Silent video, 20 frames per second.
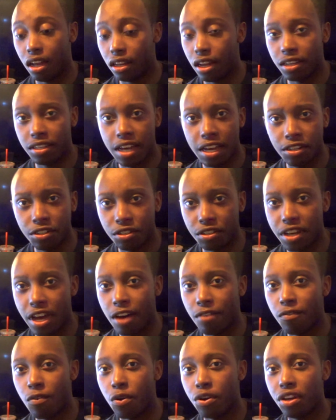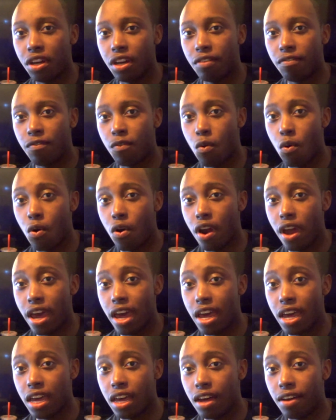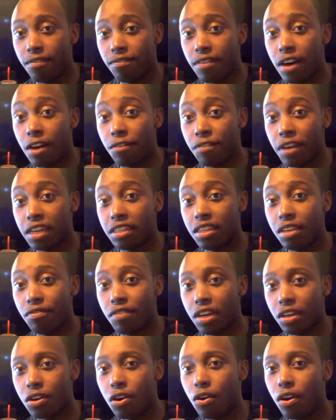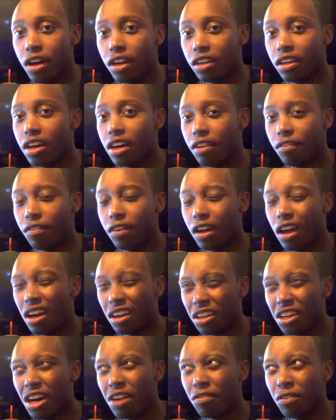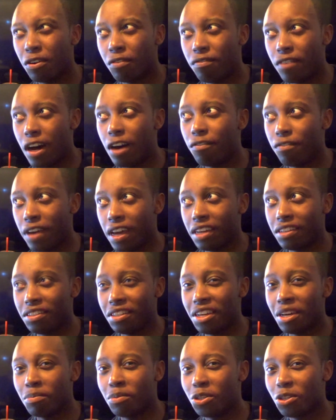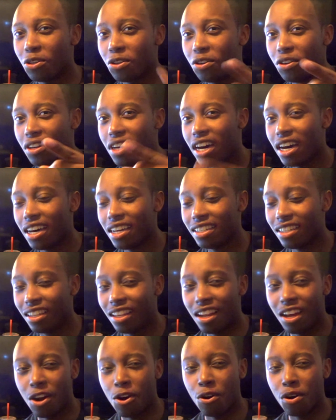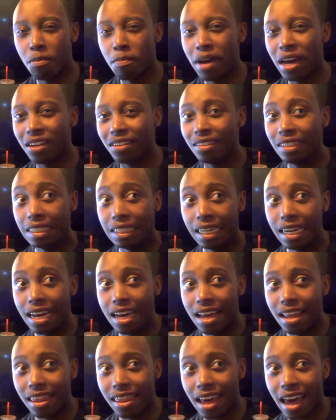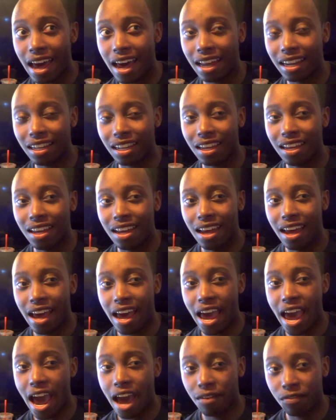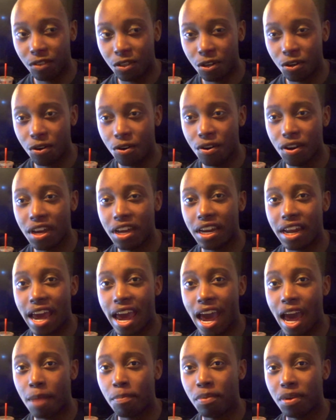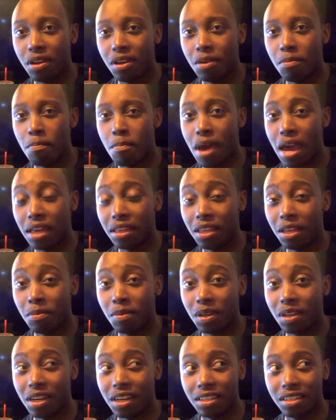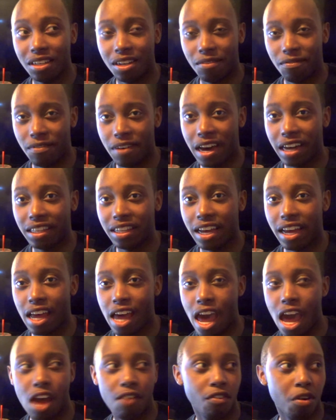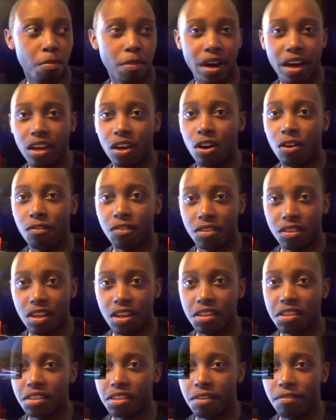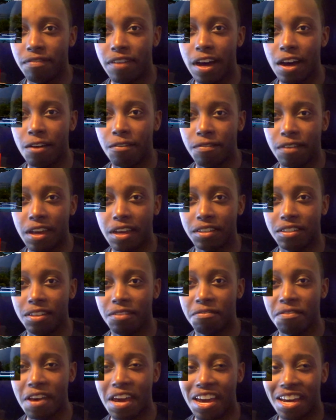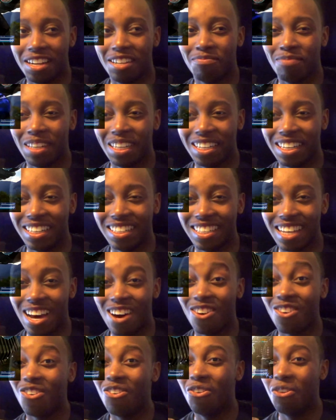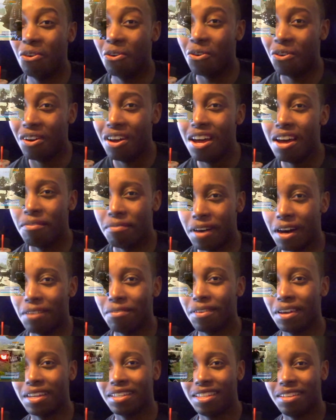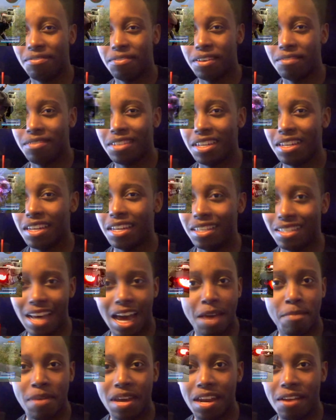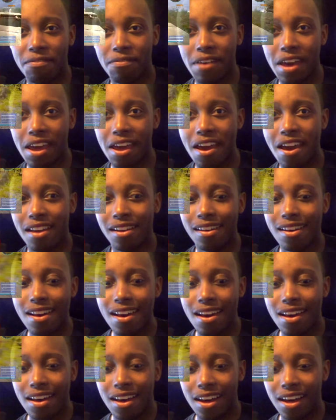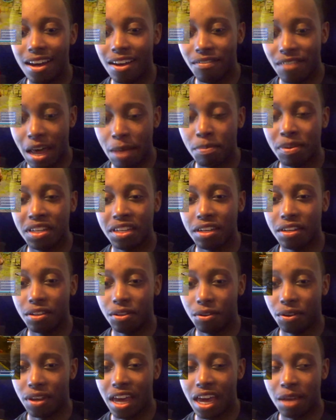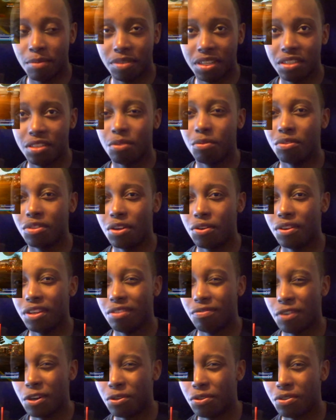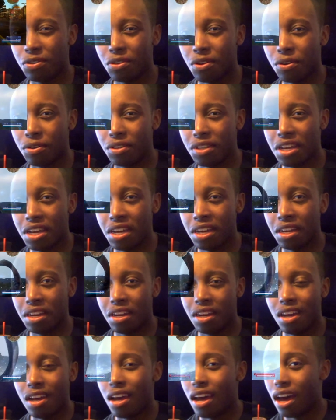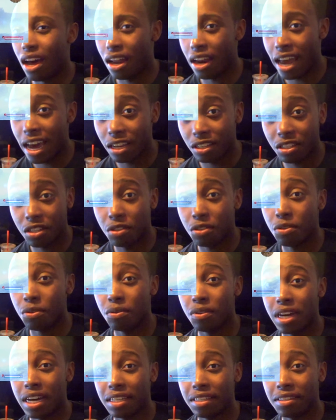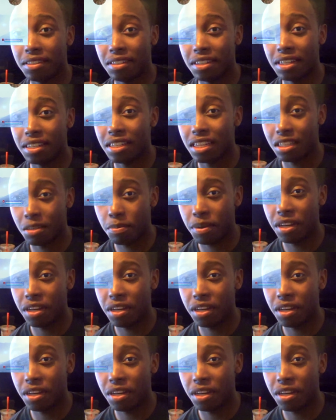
Los Angeles, California for a Final Fantasy event called Uncovered Final Fantasy. I'm sure you guys heard about that after it happened, mainly because of the fact that everybody all of a sudden is a Final Fantasy fan because how cool Final Fantasy 15 is. I've been a fan of that particular game since it was known as Versus 13, announced in 2006 as a